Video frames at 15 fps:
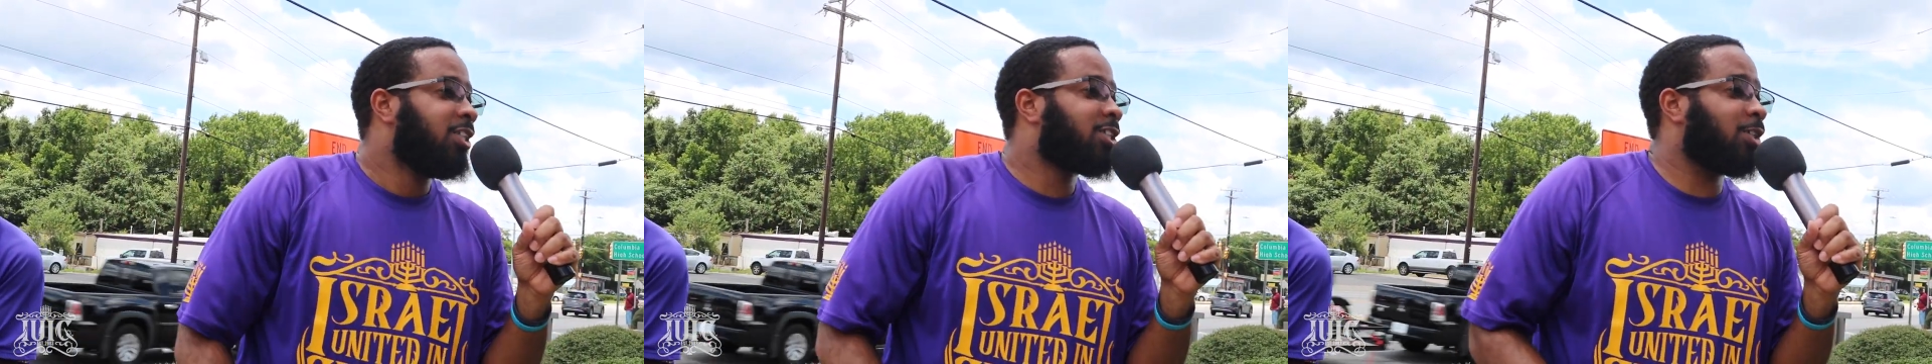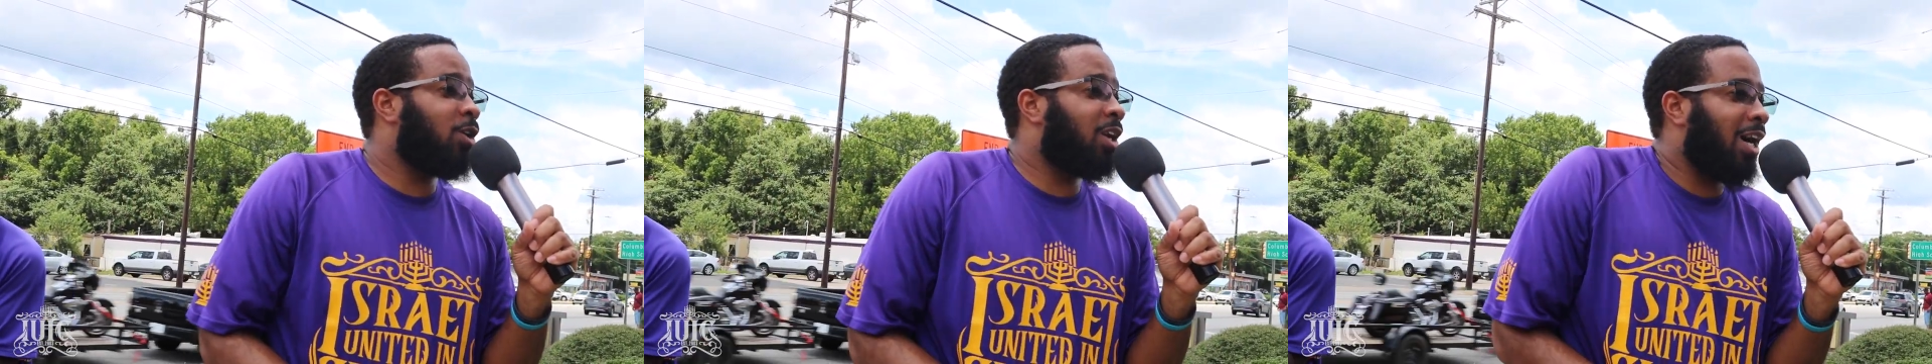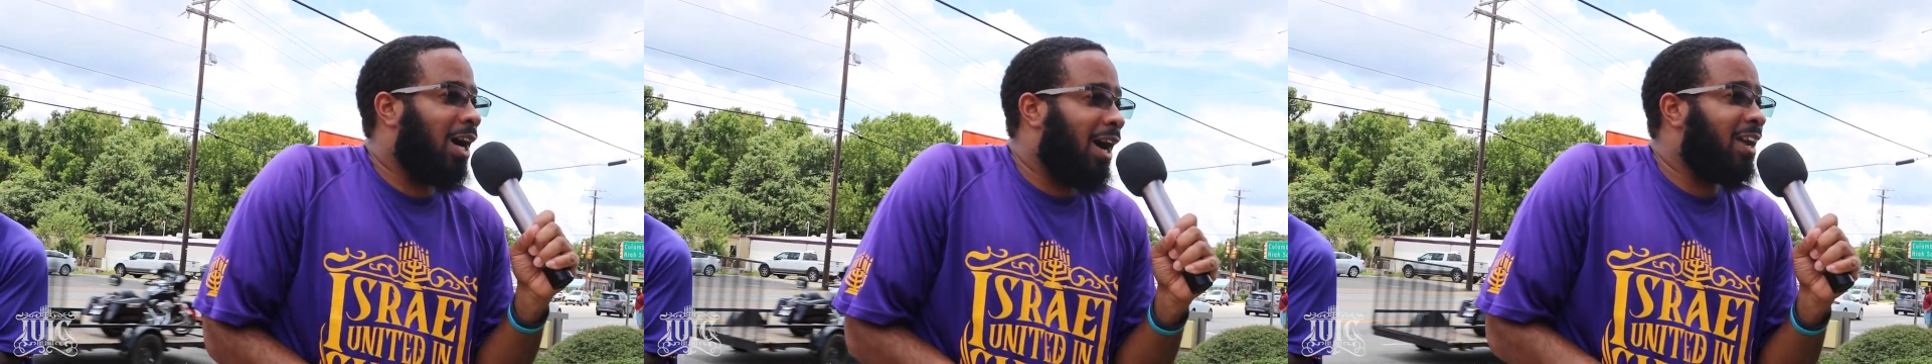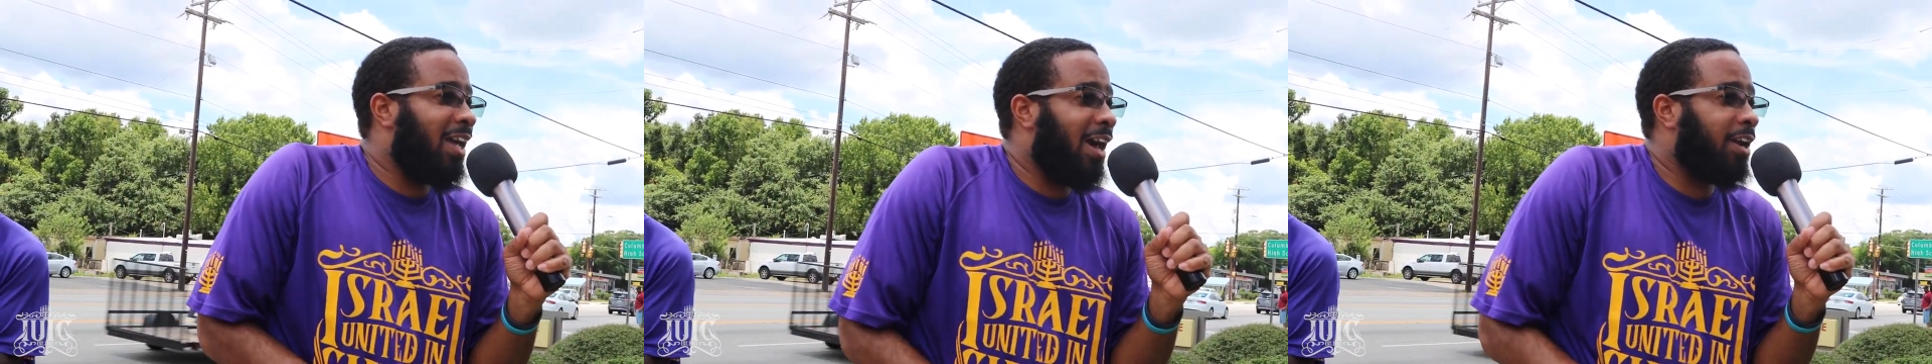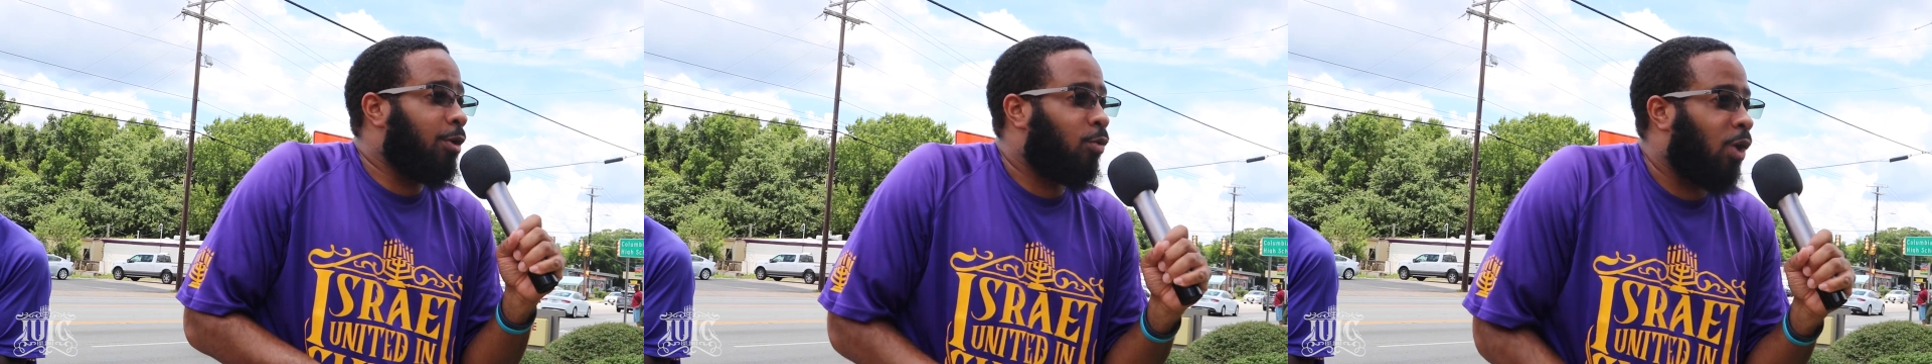So God
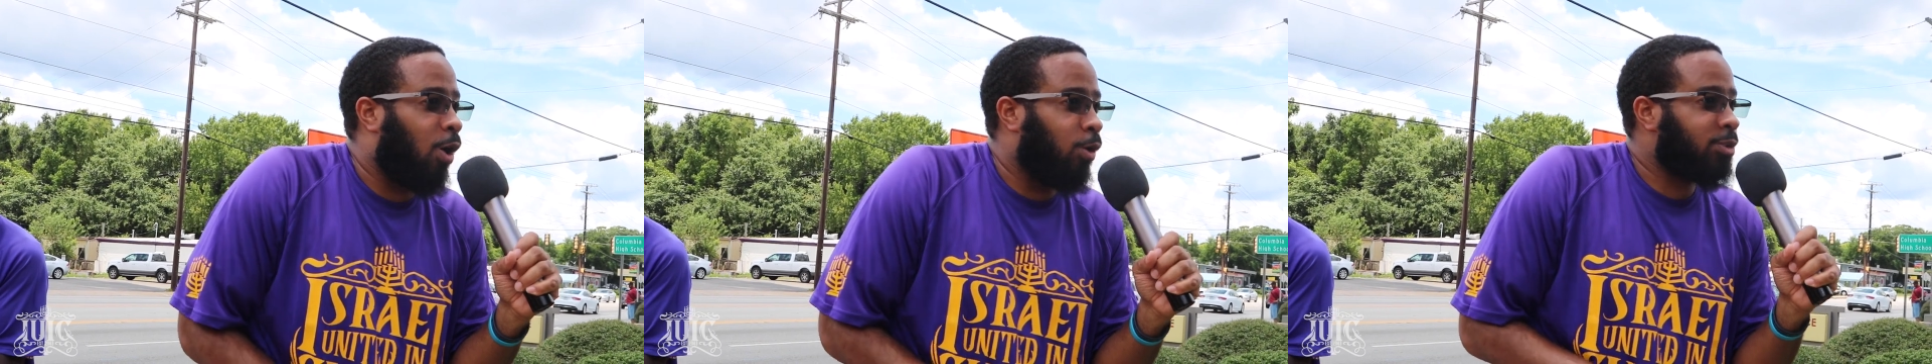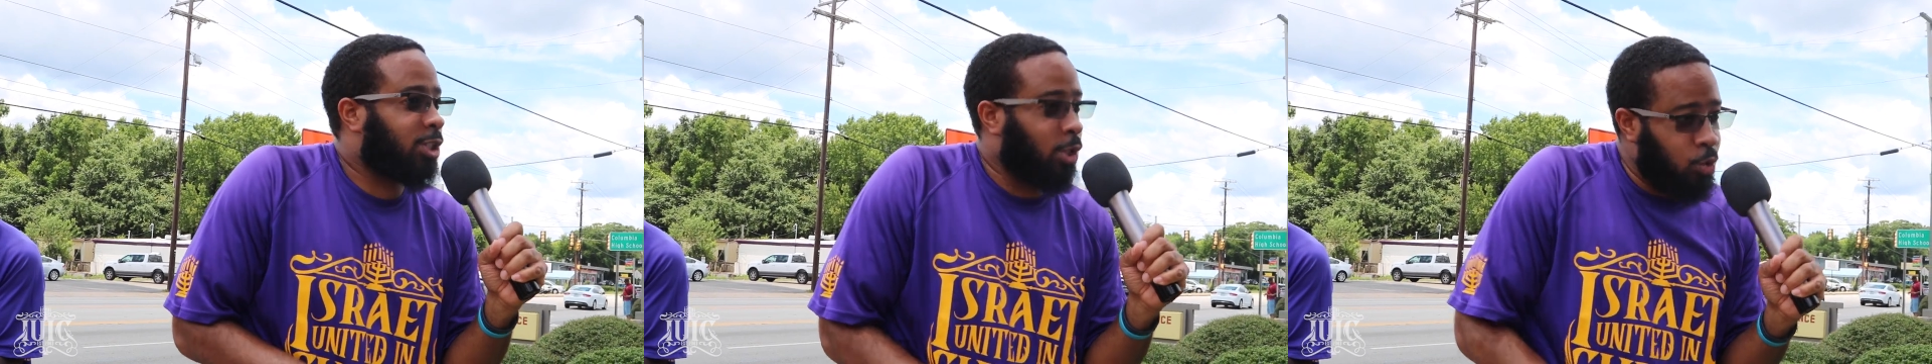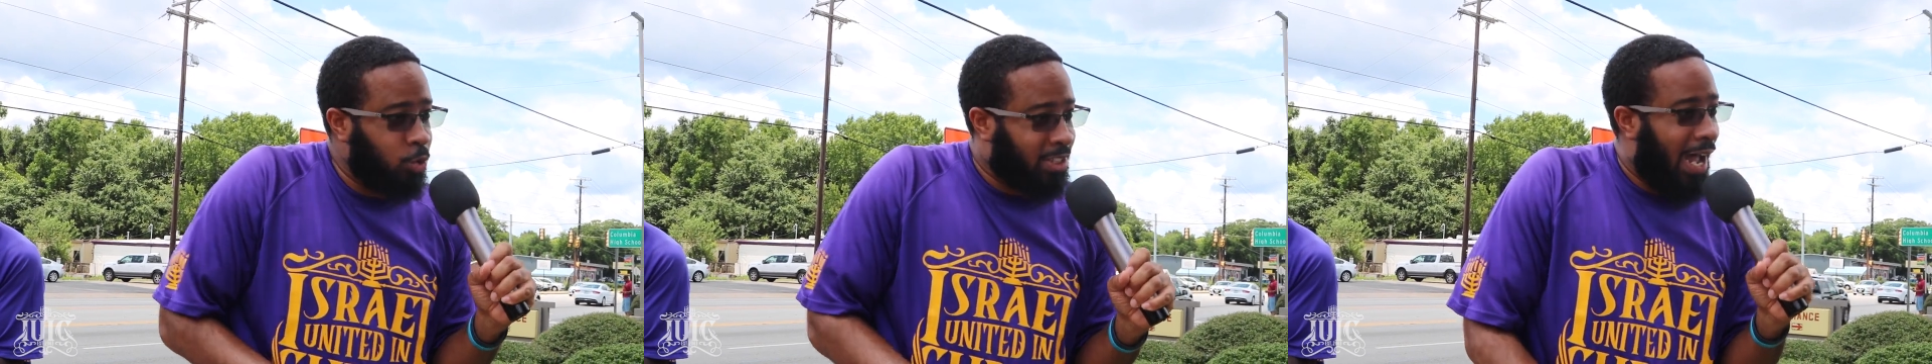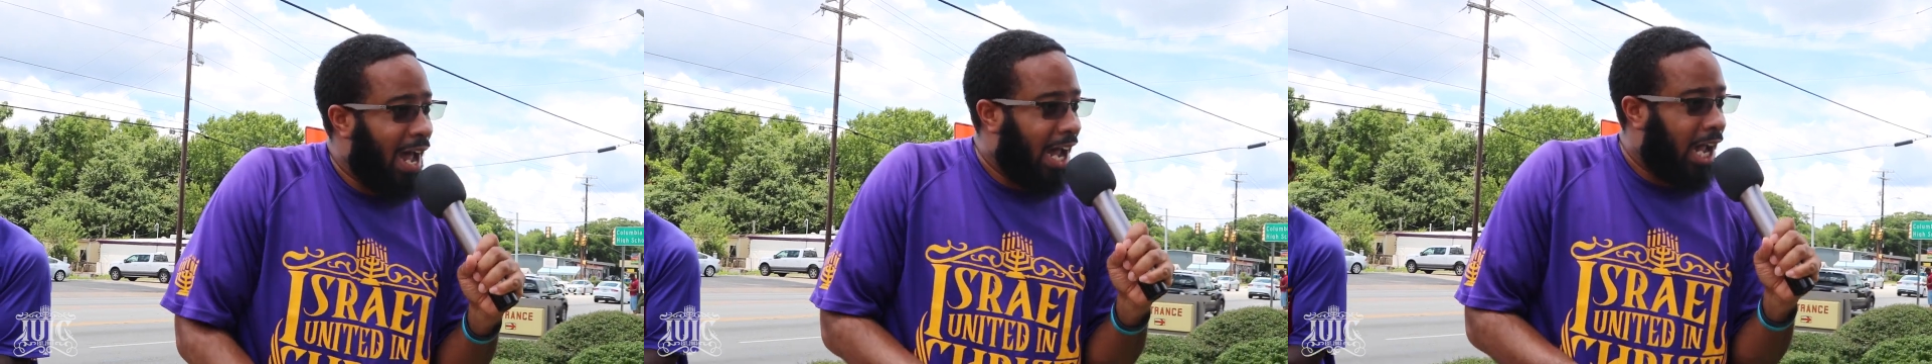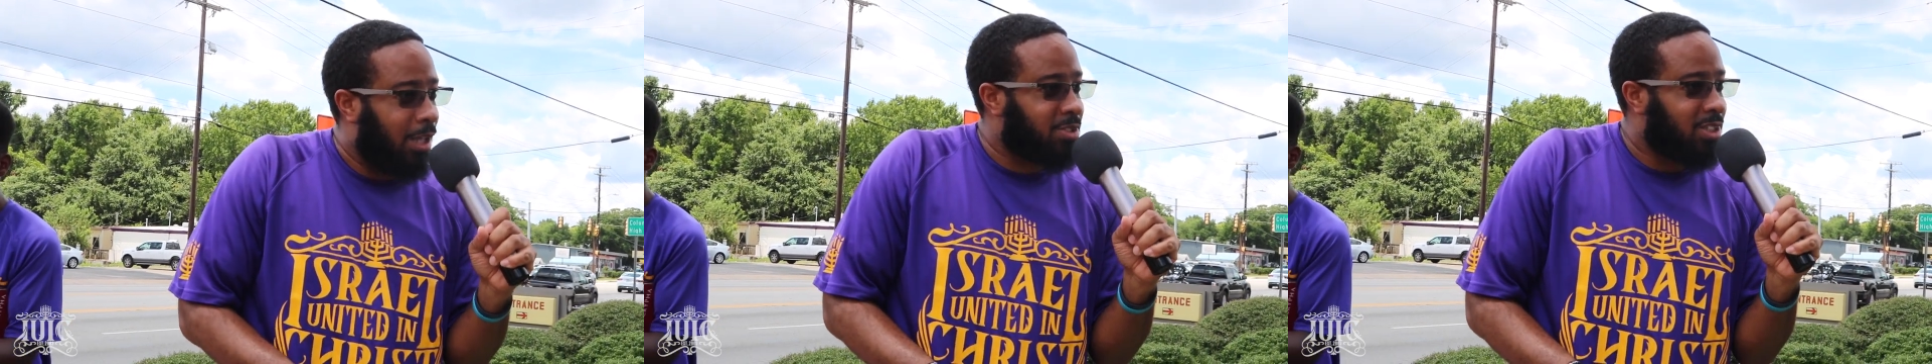had it wrote two
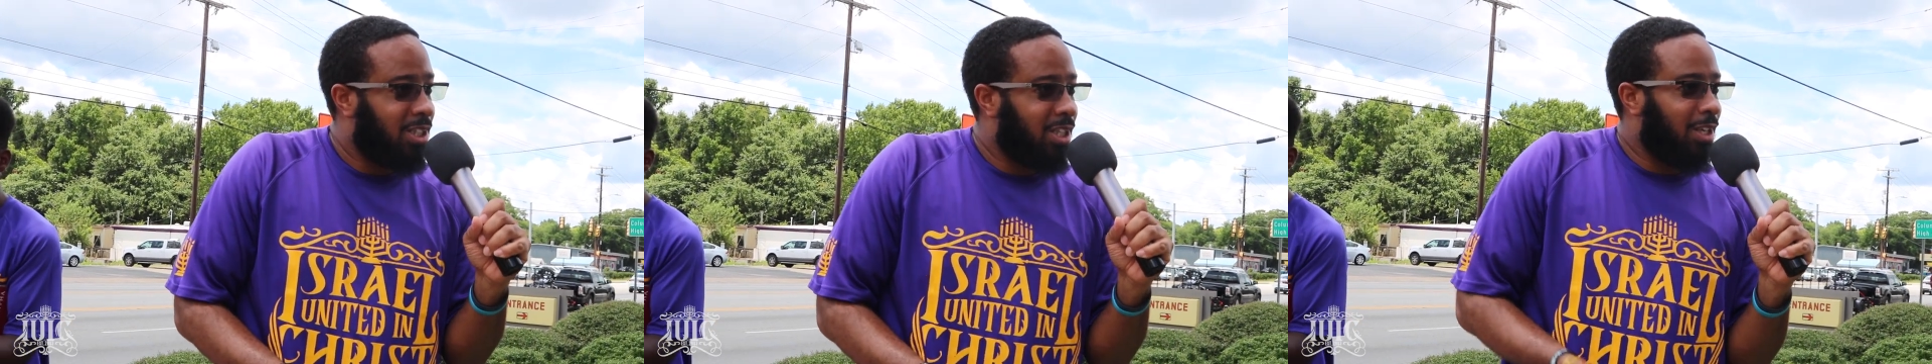times